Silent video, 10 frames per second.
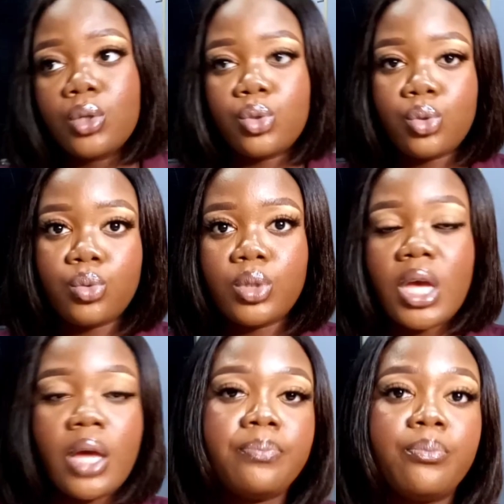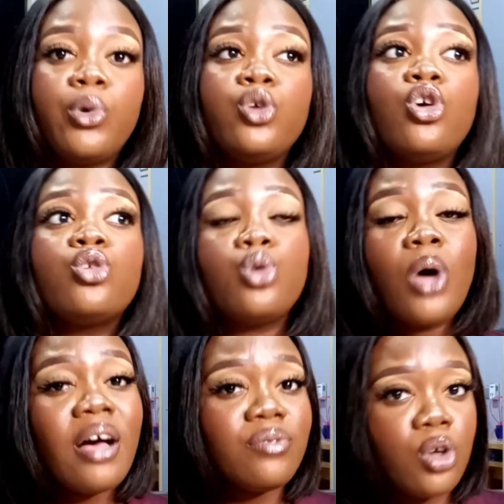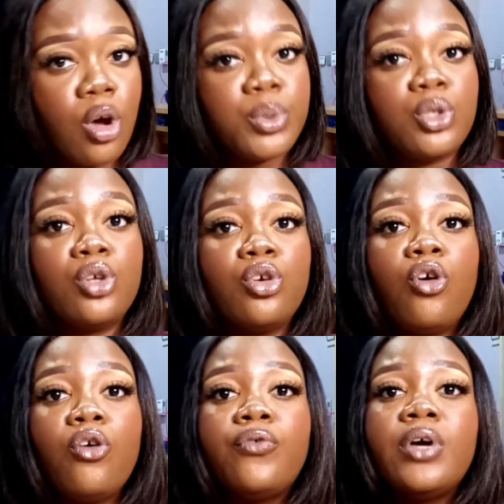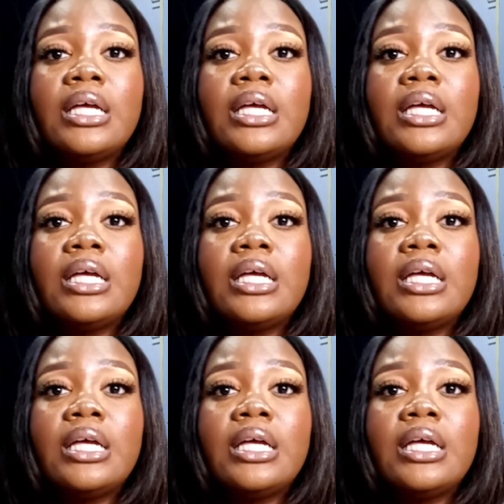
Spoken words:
So yeah, but you also have the option of